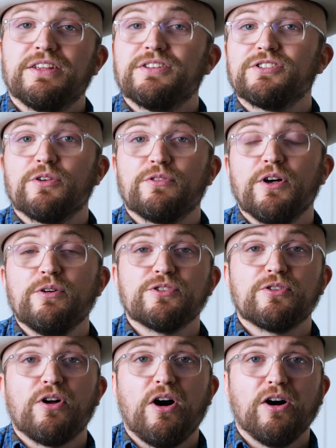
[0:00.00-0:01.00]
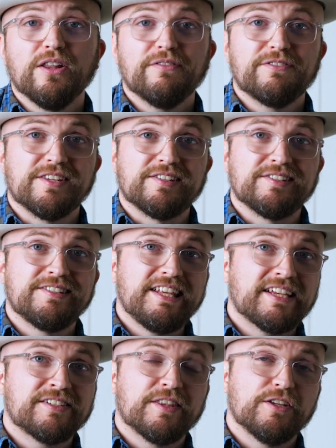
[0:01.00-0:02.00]
So those are all of the
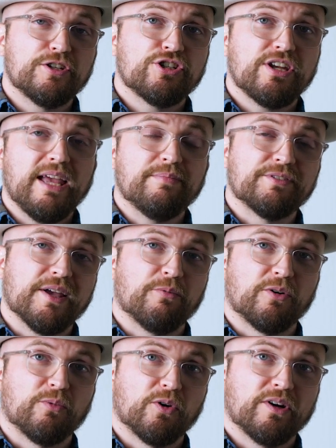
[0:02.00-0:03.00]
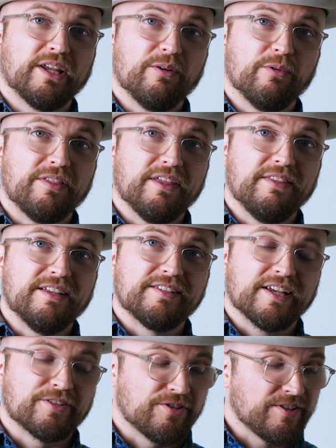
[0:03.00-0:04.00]
sixth shapes that we're working with in this
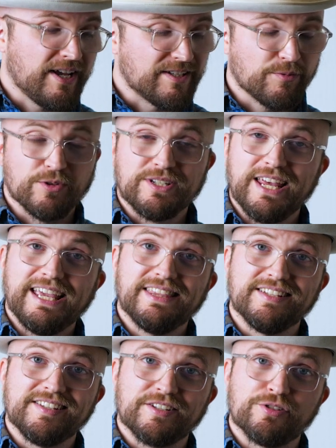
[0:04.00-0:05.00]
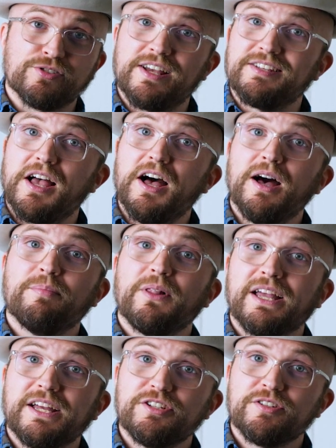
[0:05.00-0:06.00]
exercise, and we're taking this exercise up
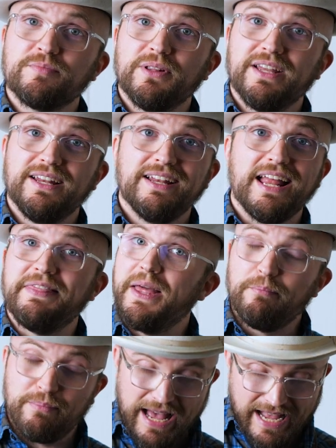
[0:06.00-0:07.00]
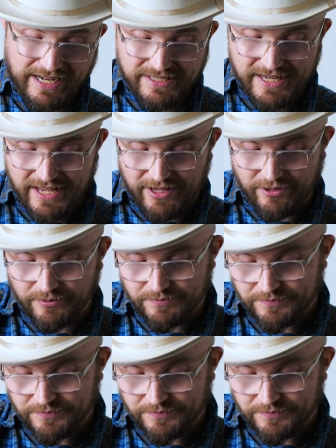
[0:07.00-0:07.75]
like I just played it and then back down.